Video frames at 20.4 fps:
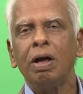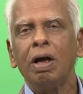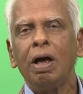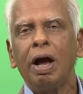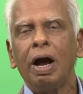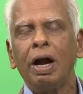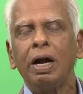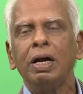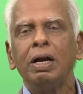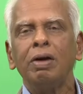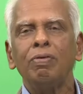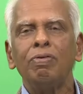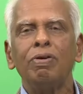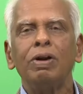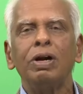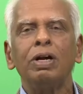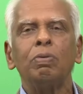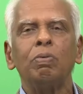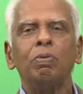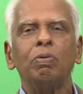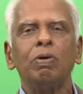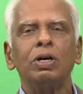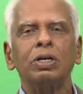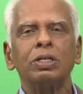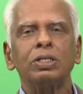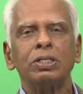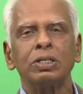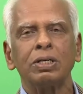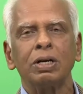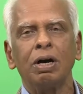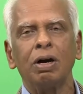and different
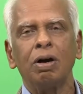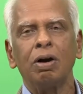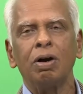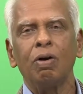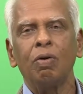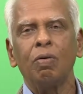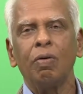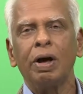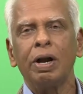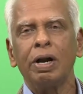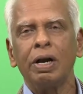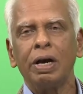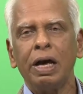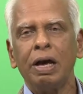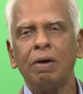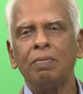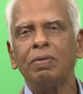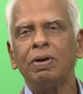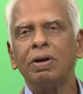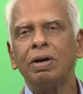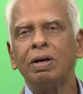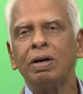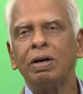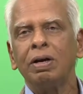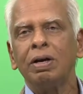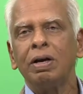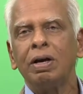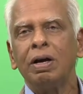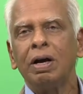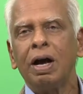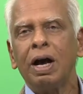poets were named
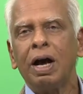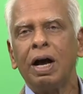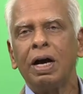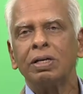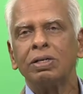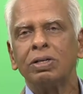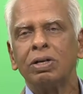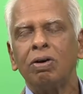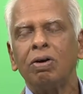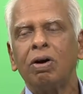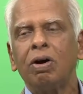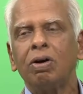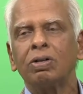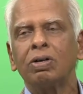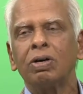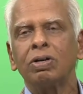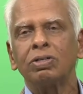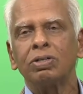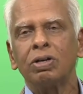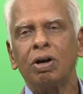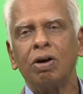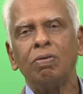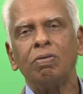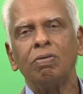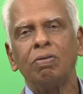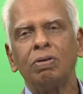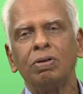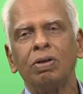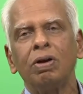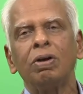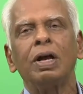as the authors of
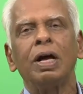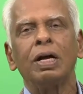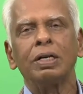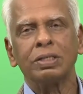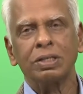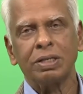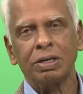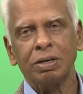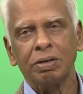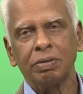the text.